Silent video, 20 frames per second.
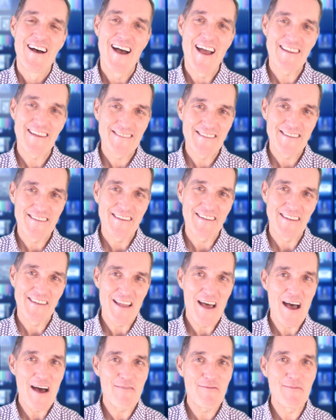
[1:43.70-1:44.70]
I had to
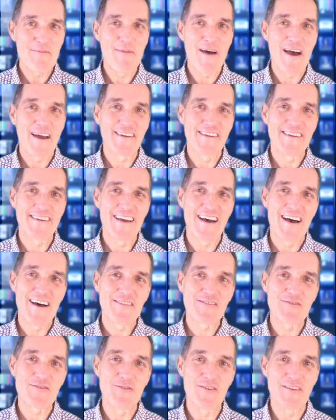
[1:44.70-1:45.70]
laugh about it
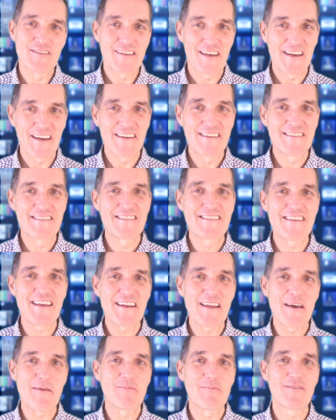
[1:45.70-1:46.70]
afterwards. I had
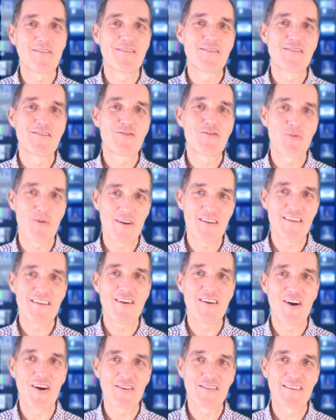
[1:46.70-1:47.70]
set up
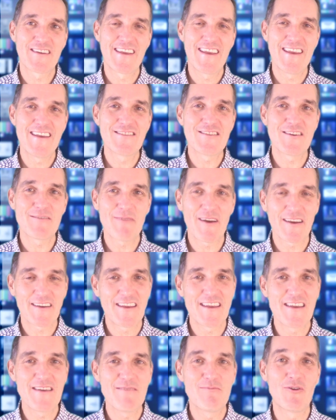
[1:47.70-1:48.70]
20 hotkeys on my
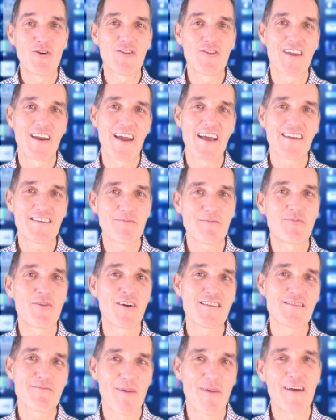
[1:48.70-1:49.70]
keyboard that I had to
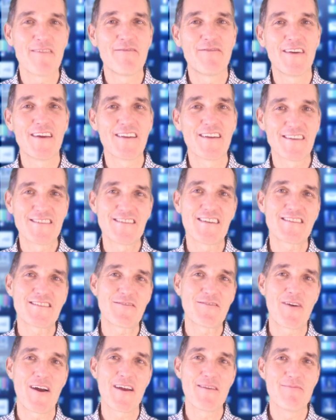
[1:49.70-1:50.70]
press by feel at just
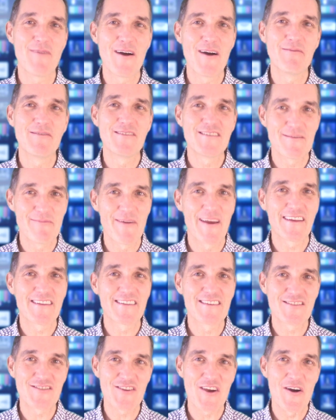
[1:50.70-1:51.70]
the right moment to make
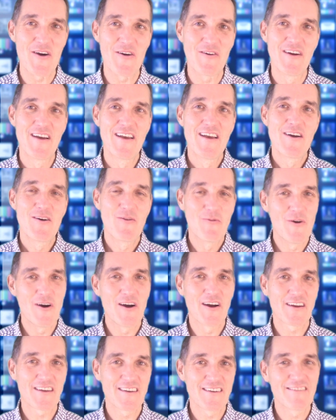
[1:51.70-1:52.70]
the show
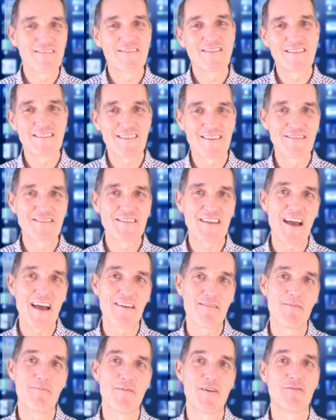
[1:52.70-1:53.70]
work. And it was, it was
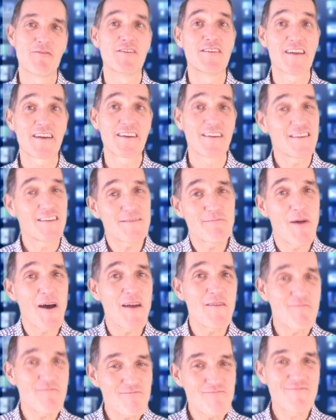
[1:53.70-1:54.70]
kind of a bit ridiculous,
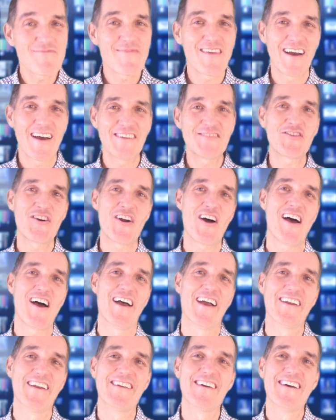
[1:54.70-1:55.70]
but I
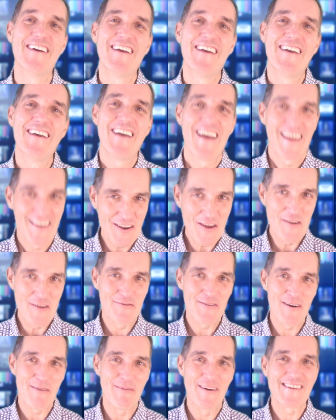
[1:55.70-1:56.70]
tried and learned
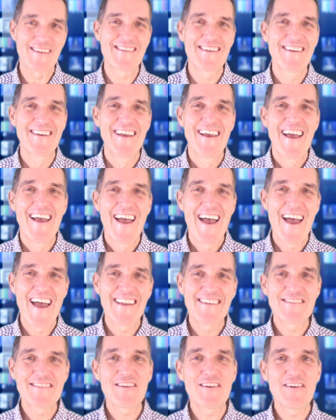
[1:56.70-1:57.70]
from it.
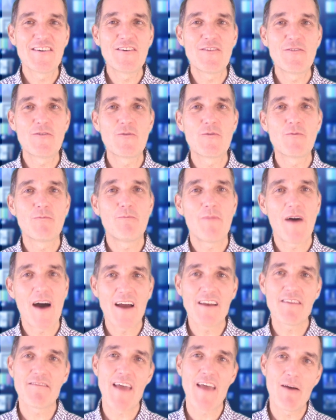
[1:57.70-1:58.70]
And so
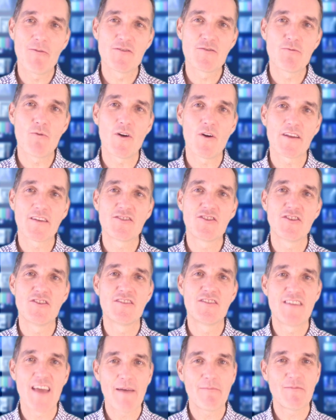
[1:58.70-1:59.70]
part of that was wanting to
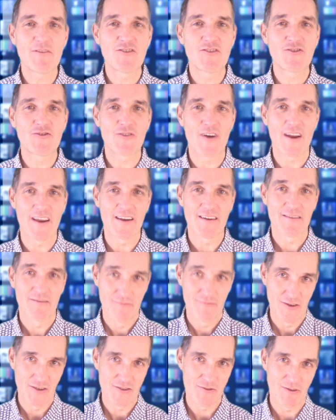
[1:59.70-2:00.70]
demonstrate
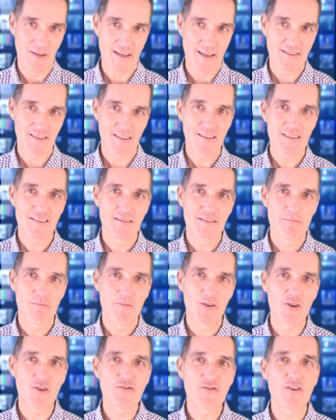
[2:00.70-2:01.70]
virtual excellence,
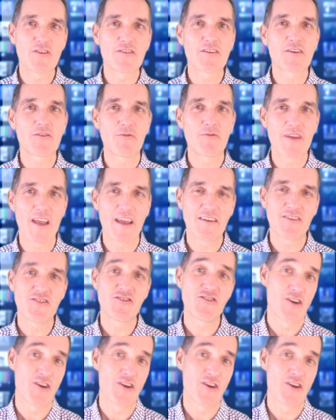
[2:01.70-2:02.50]
but also to create a